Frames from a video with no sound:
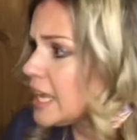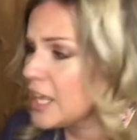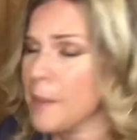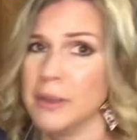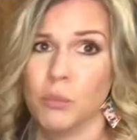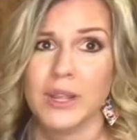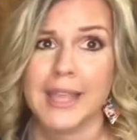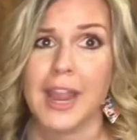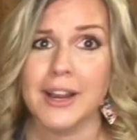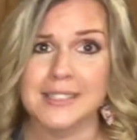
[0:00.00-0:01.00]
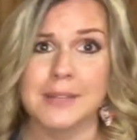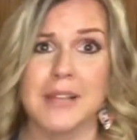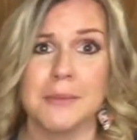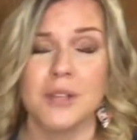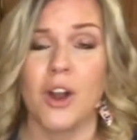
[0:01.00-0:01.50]
I mean, we carry
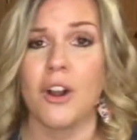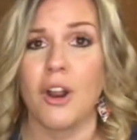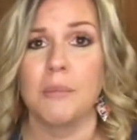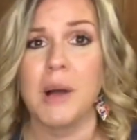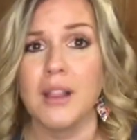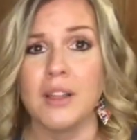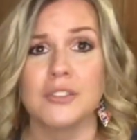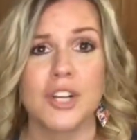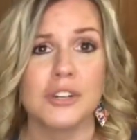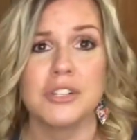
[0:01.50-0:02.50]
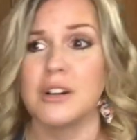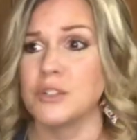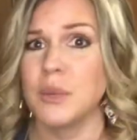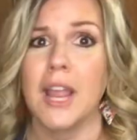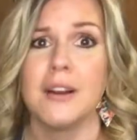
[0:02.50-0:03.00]
sometimes on our potluck church
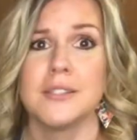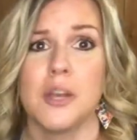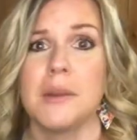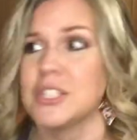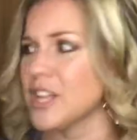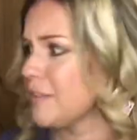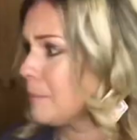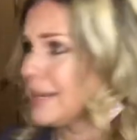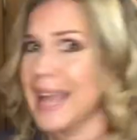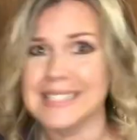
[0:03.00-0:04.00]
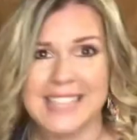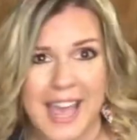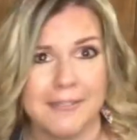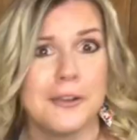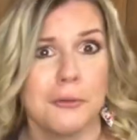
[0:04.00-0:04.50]
dinners, we carry so much stuff. It'd be nice to
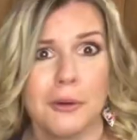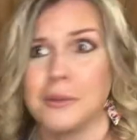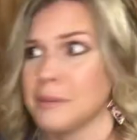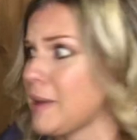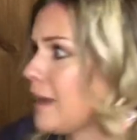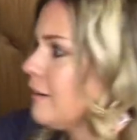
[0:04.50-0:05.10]
have it in a rolling bag,